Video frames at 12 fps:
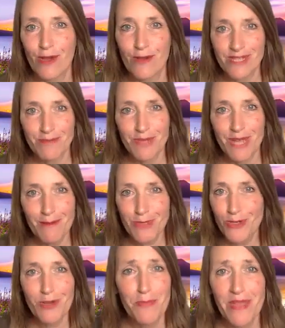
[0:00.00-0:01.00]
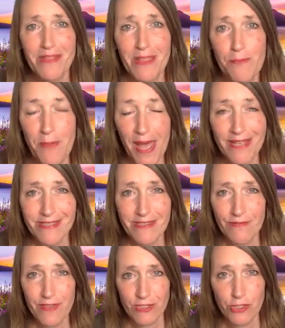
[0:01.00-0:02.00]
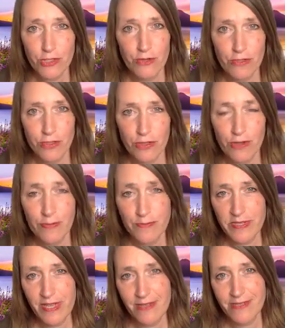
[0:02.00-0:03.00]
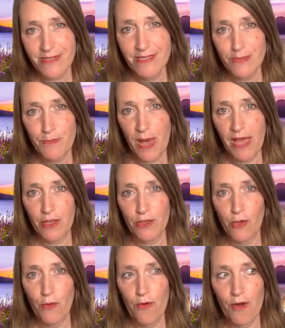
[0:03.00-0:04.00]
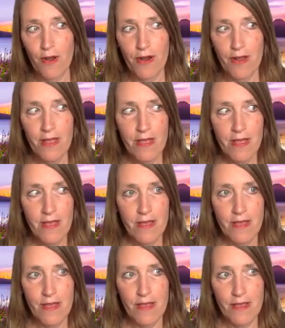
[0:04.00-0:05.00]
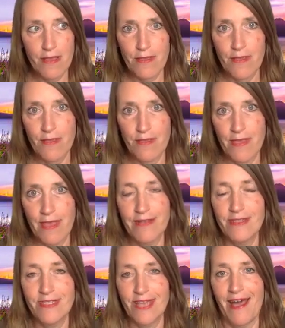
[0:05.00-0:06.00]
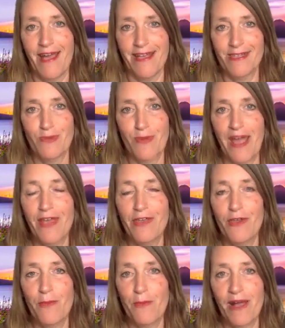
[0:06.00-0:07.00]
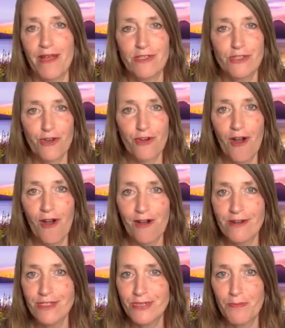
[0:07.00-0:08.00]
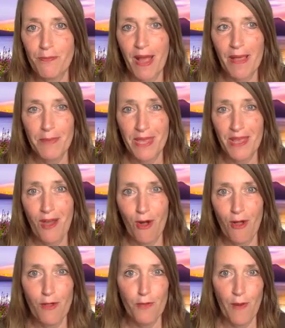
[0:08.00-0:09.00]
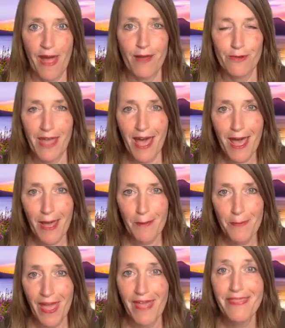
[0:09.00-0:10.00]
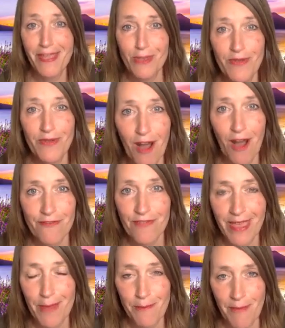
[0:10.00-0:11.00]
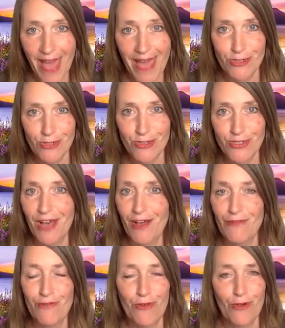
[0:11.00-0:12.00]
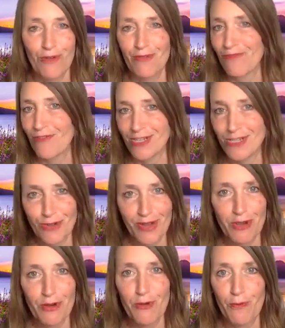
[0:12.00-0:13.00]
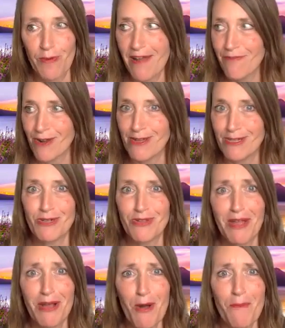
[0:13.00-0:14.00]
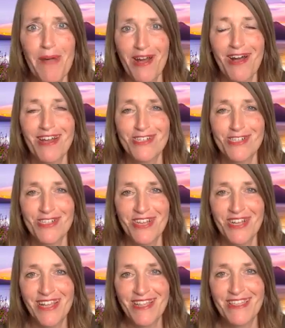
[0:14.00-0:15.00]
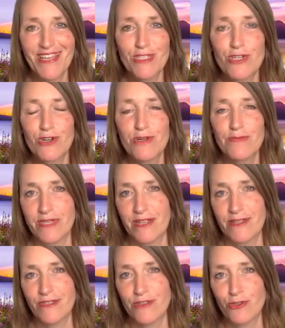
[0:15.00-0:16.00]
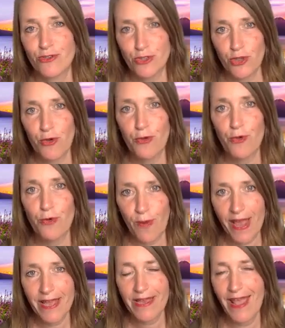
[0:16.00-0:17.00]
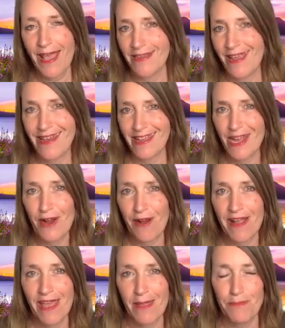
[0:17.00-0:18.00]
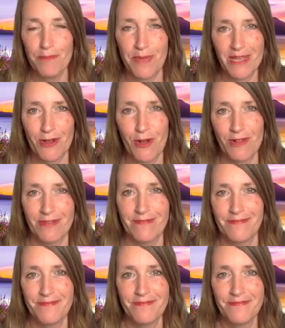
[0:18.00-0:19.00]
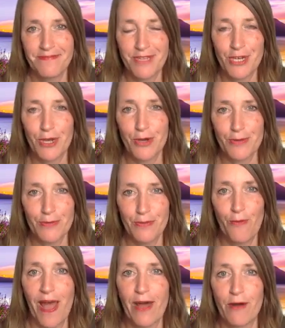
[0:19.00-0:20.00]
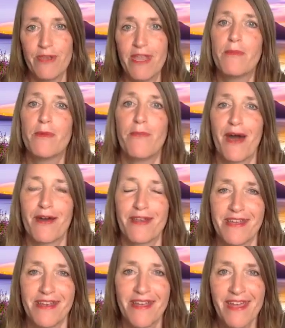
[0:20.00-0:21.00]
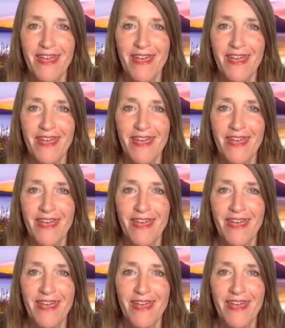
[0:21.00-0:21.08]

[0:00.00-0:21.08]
Sometimes you could be in the best of external circumstances, but your insides, right, your mind, your heart might be all wound up, and then you often get mad at yourself or frustrated or whatever, because you're like, oh my gosh, these circumstances are so great, and yet here I am being all wound up about it.